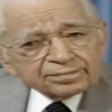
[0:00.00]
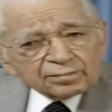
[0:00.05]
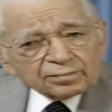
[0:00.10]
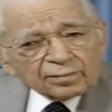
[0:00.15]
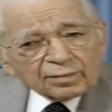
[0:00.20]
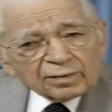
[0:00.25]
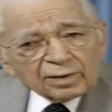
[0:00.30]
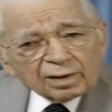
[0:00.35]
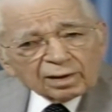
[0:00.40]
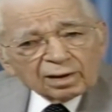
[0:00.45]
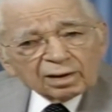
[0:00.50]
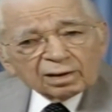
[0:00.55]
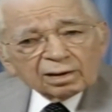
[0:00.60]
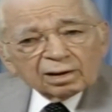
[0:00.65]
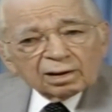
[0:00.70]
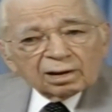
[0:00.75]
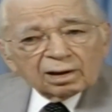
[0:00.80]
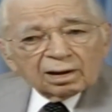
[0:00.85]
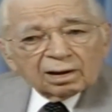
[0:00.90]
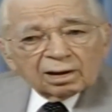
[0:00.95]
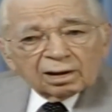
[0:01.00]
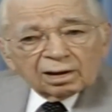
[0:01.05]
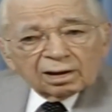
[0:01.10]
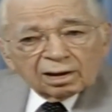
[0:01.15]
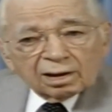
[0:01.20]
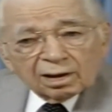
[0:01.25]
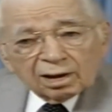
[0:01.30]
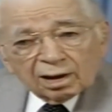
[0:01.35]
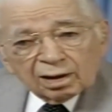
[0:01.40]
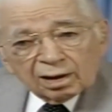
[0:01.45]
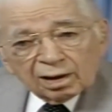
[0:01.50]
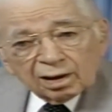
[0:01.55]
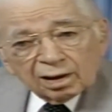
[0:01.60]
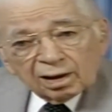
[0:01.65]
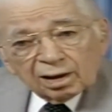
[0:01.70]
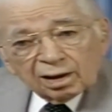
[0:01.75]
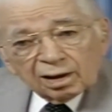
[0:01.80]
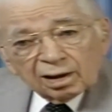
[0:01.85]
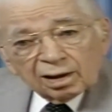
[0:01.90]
(no one is talking)